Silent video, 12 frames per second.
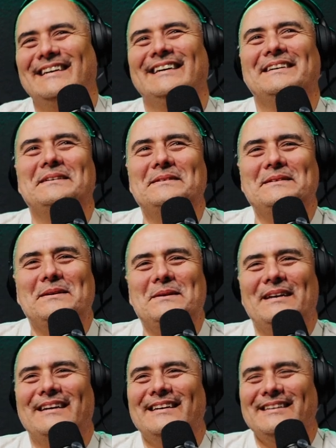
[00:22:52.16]

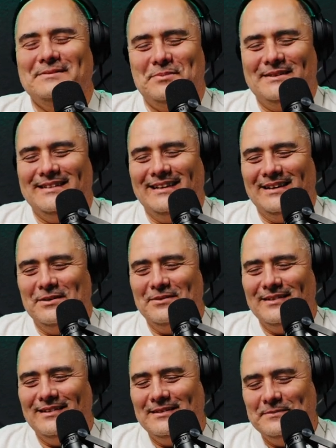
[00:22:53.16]
He's pretending
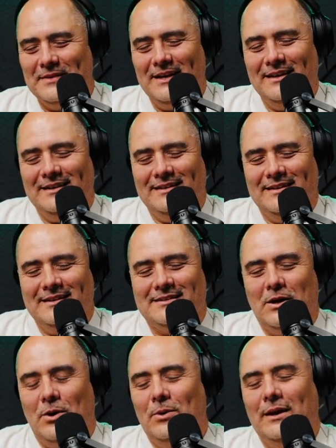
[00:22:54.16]
over there.
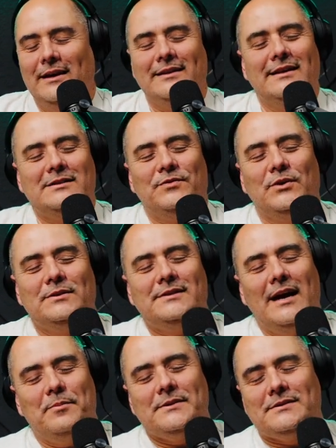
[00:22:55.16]
So in this
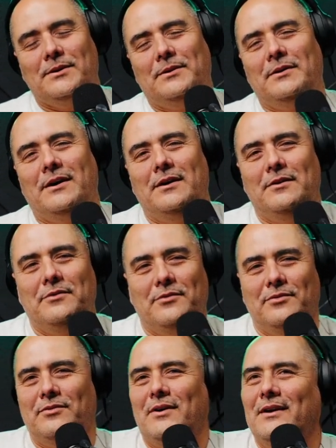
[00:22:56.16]
first episode
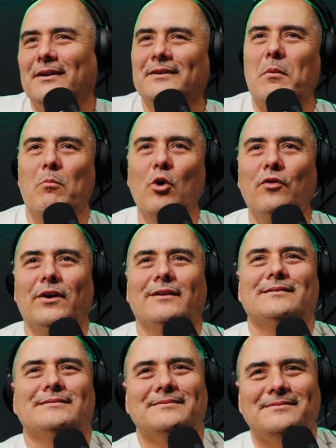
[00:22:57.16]
of Move
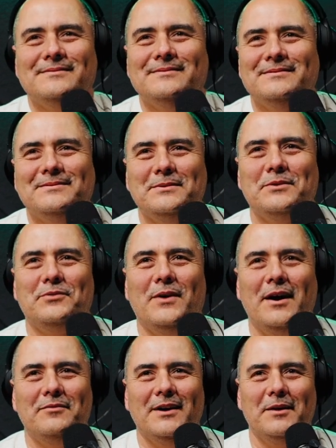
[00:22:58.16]
It, the
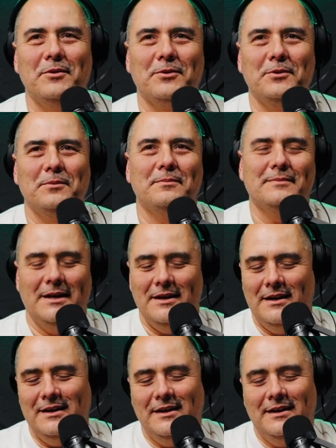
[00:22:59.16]
5 Diamond Group,
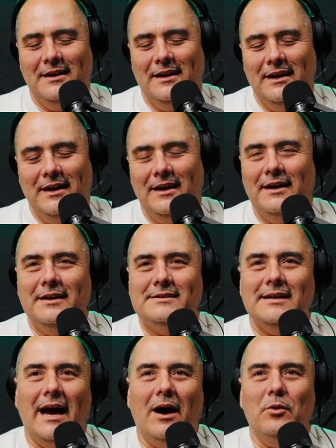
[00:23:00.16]

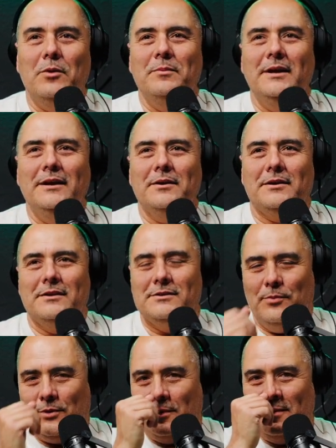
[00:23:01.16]
is our media
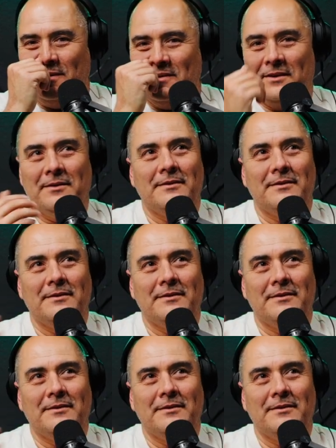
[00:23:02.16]
department.